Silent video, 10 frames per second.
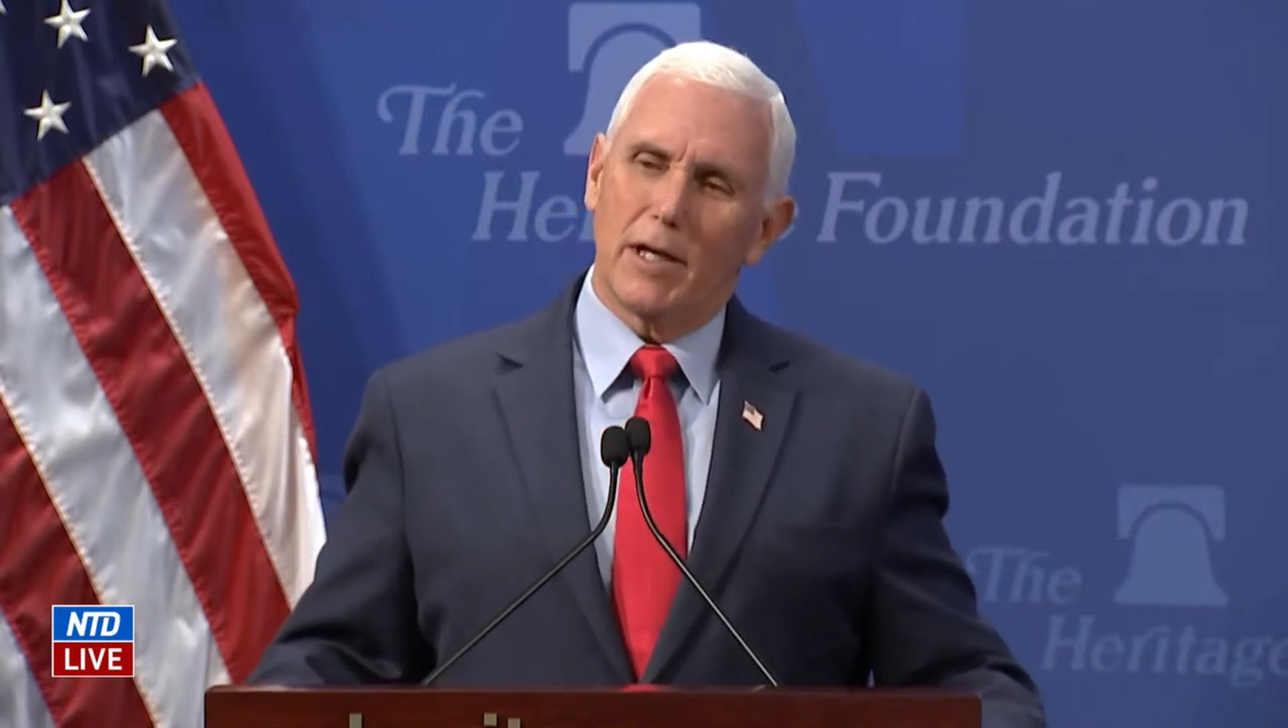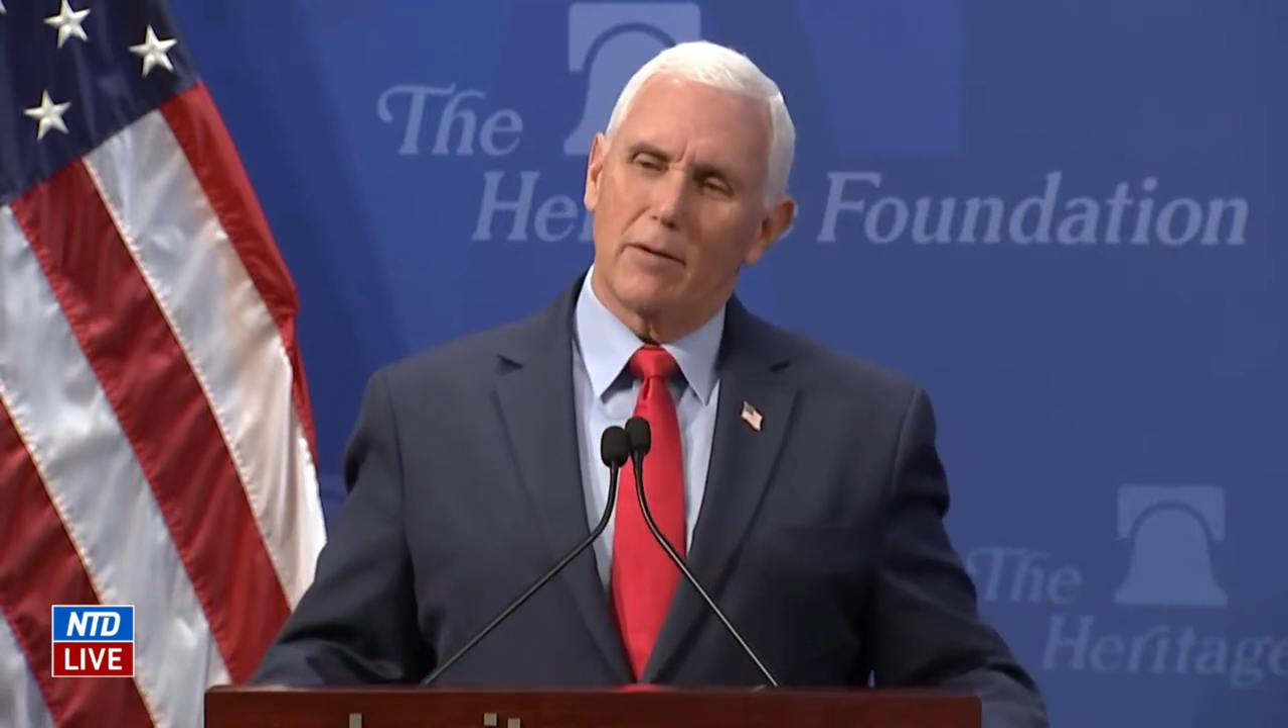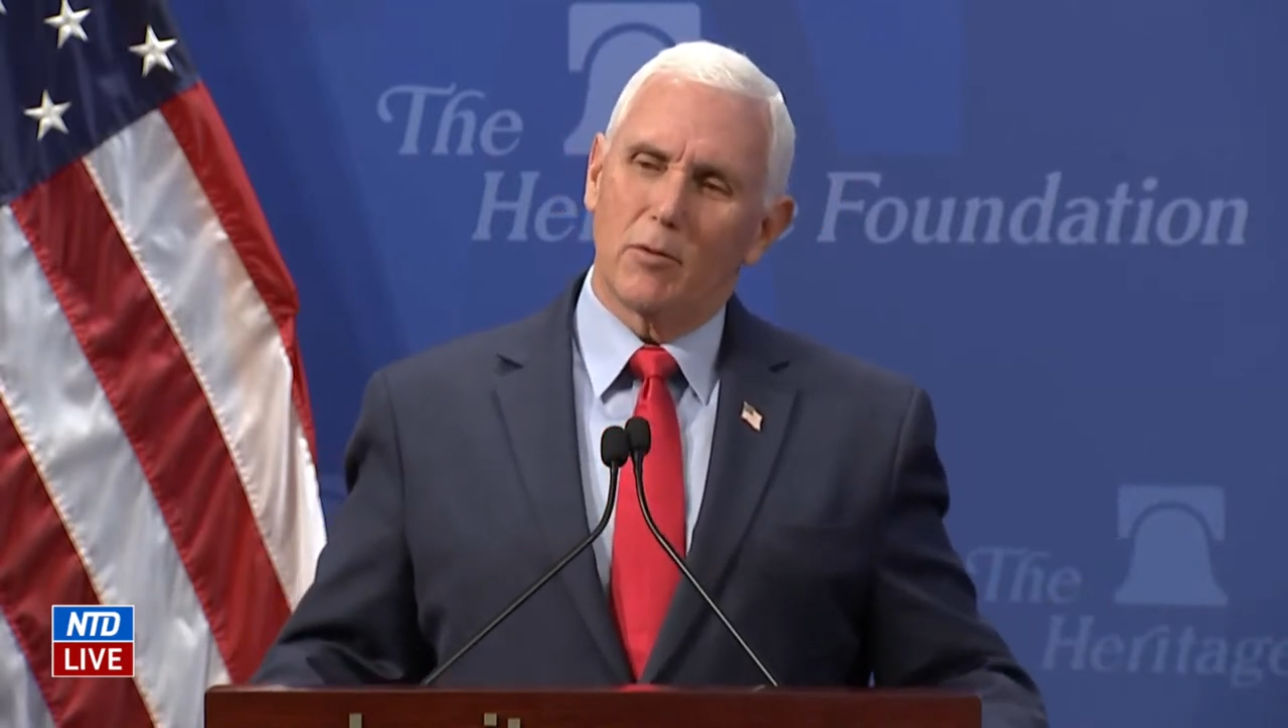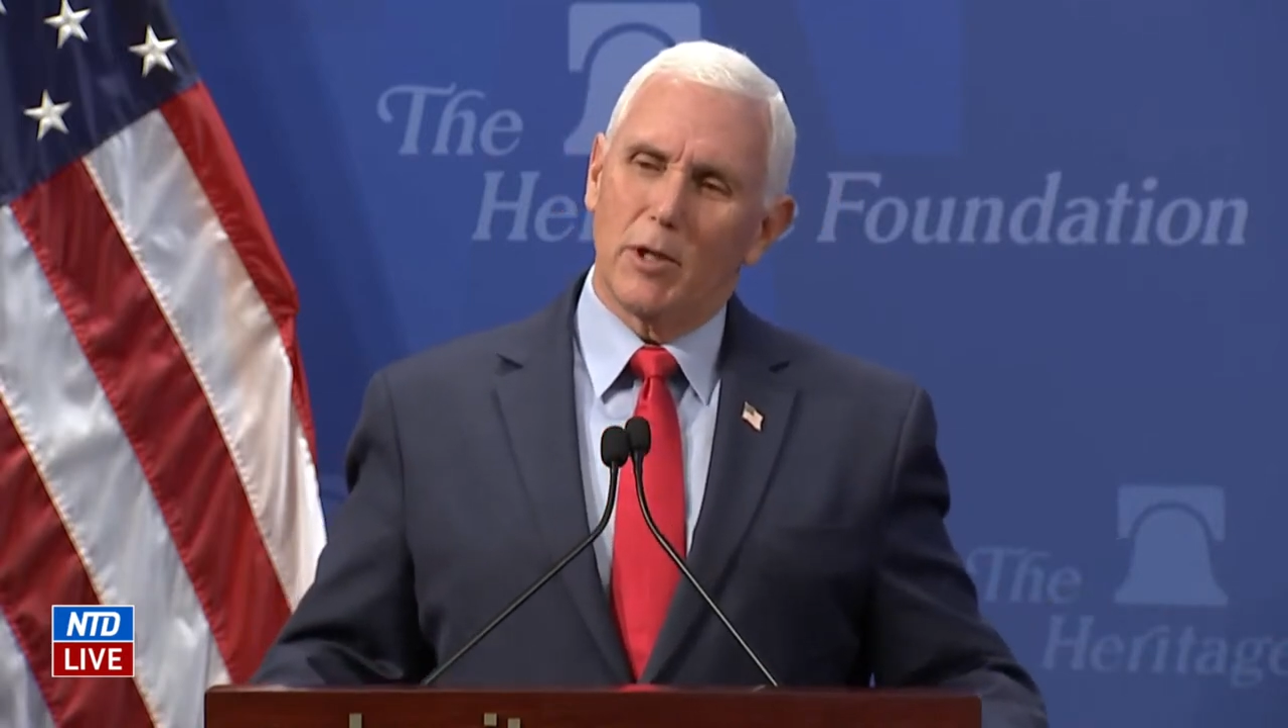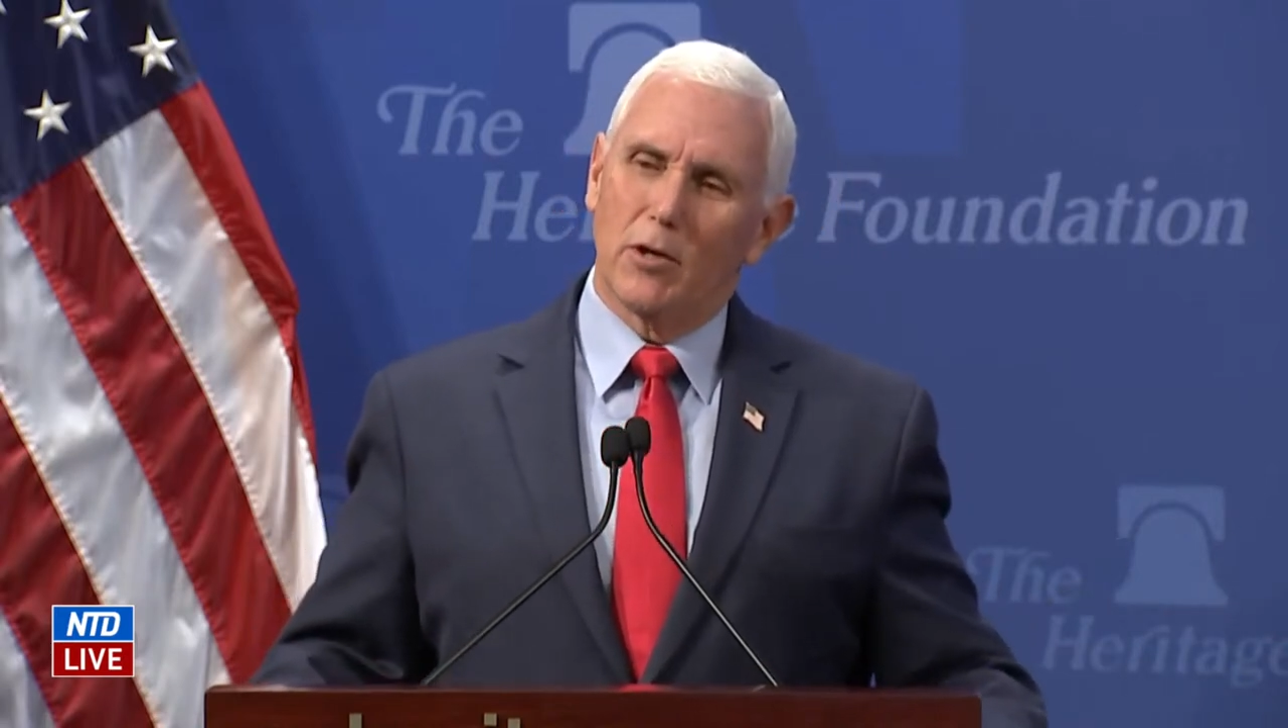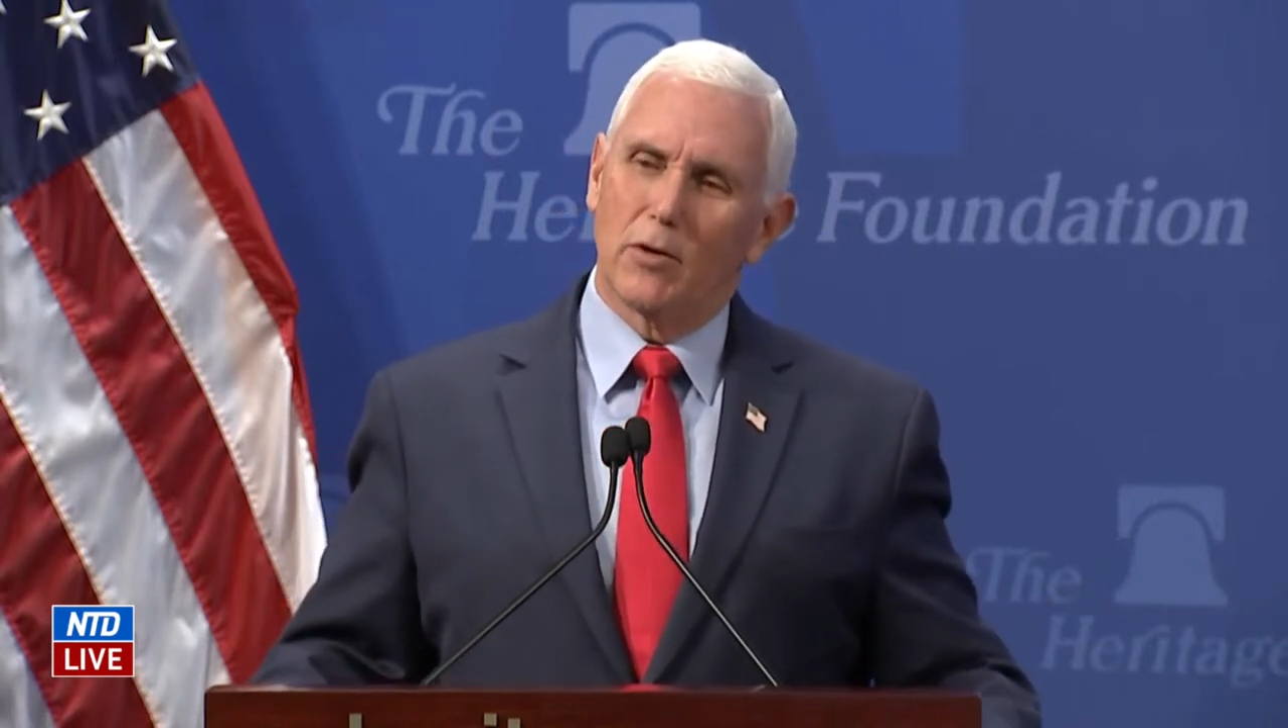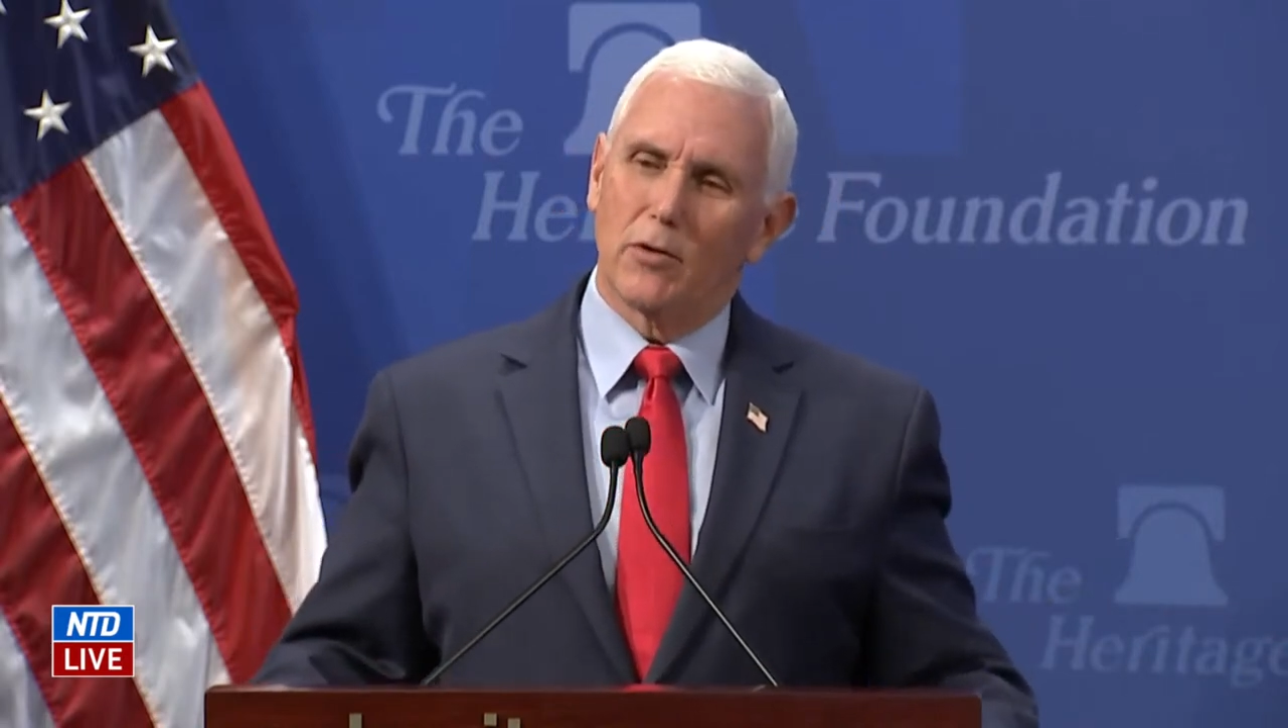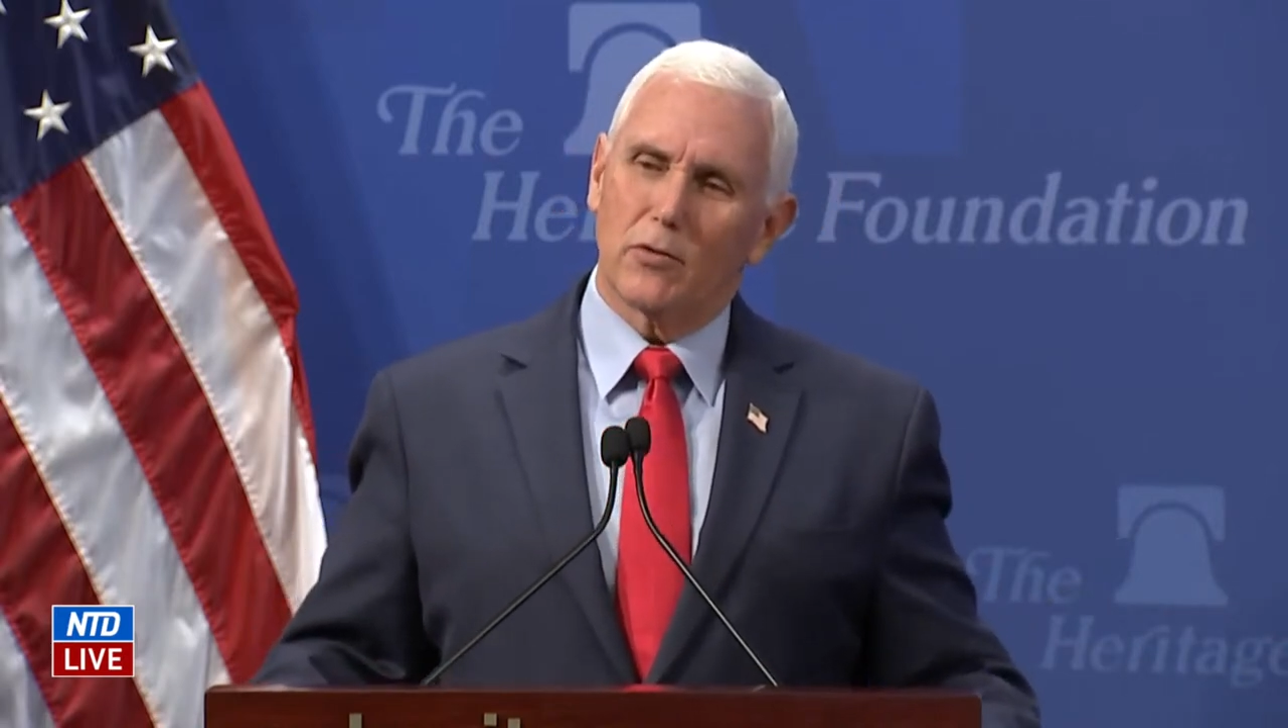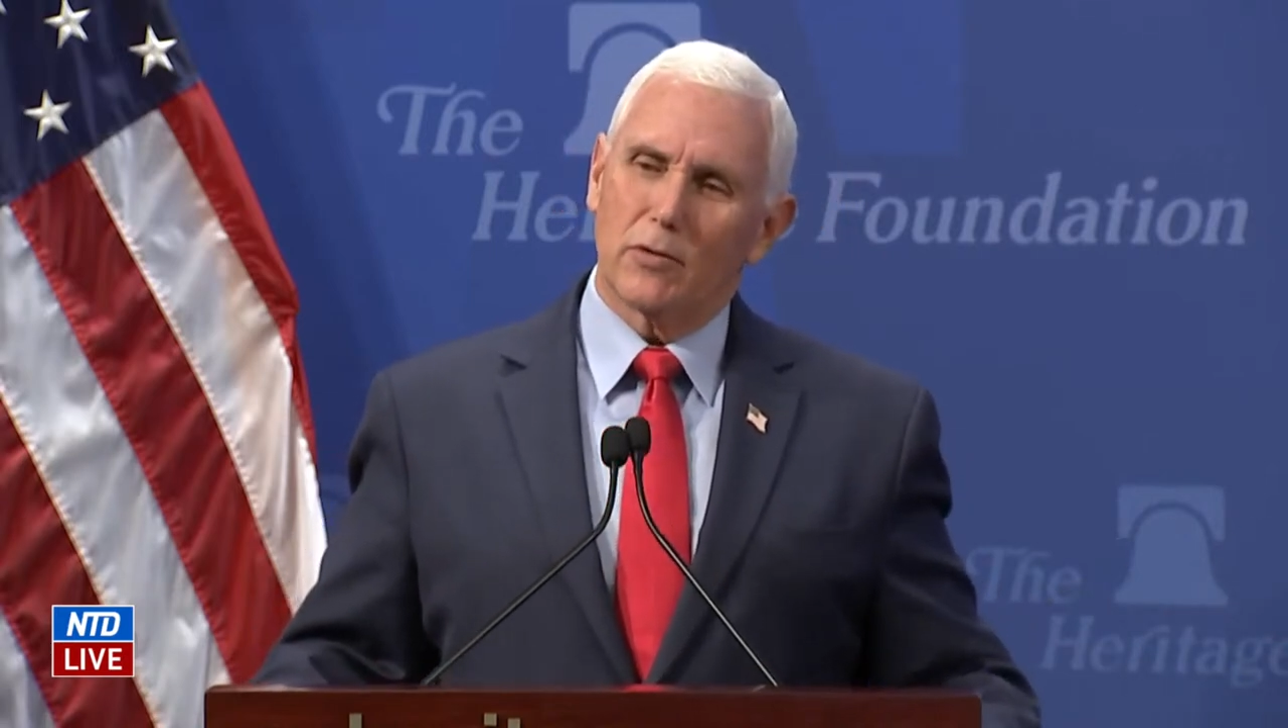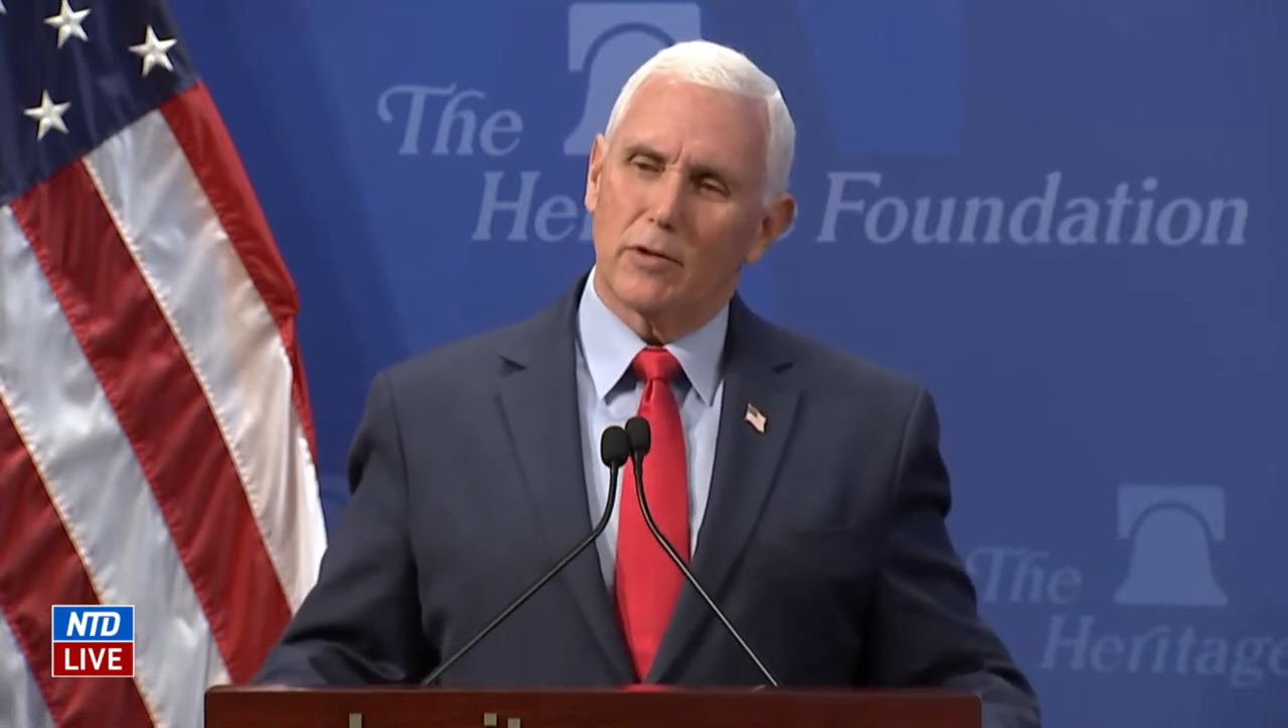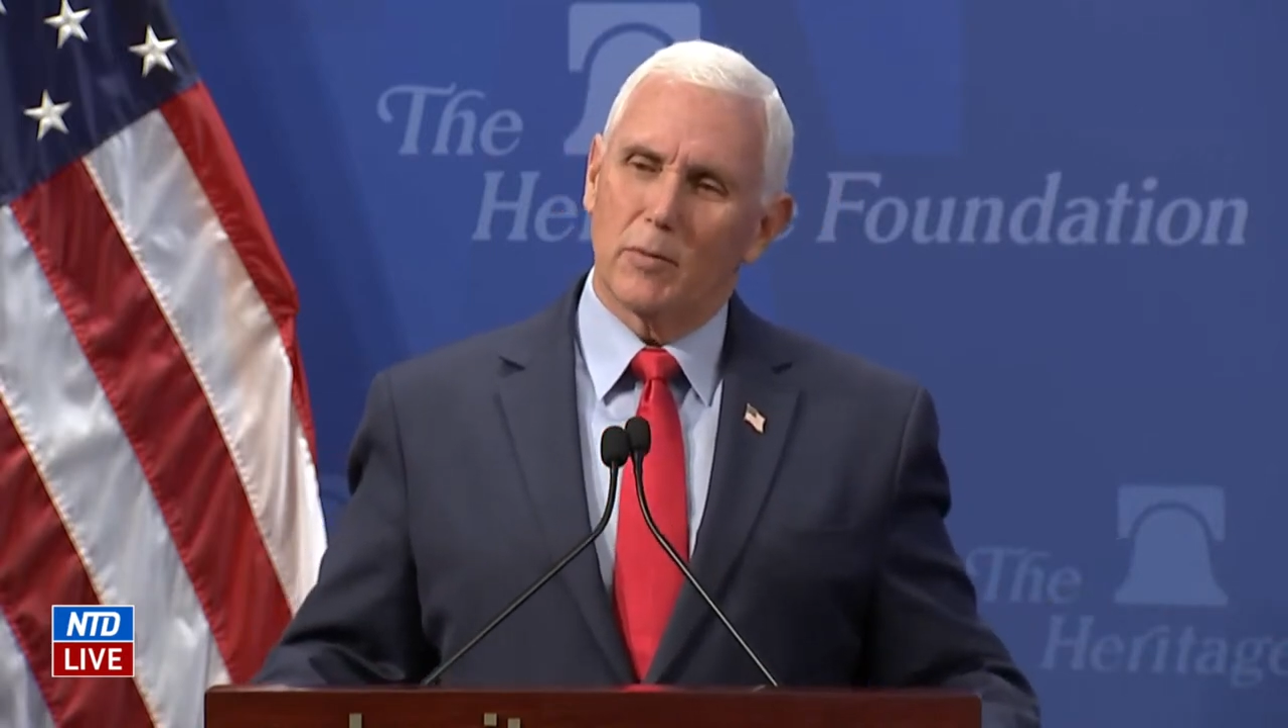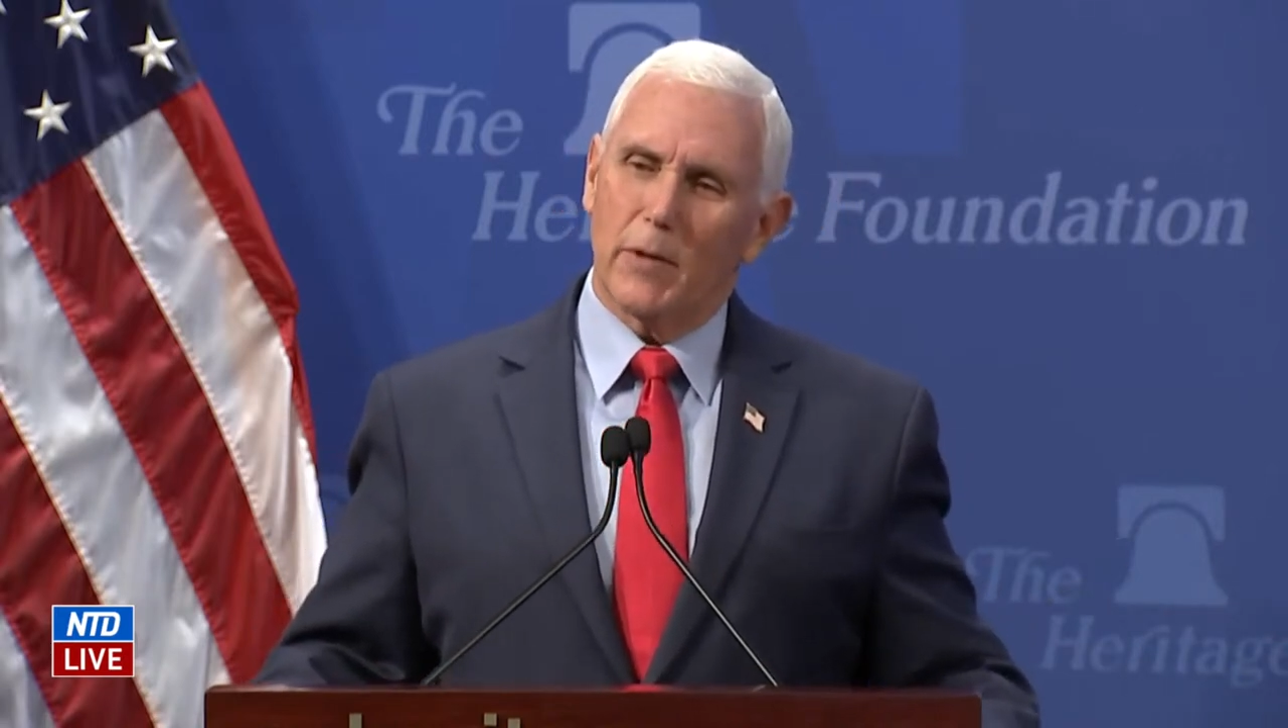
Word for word: came to be known as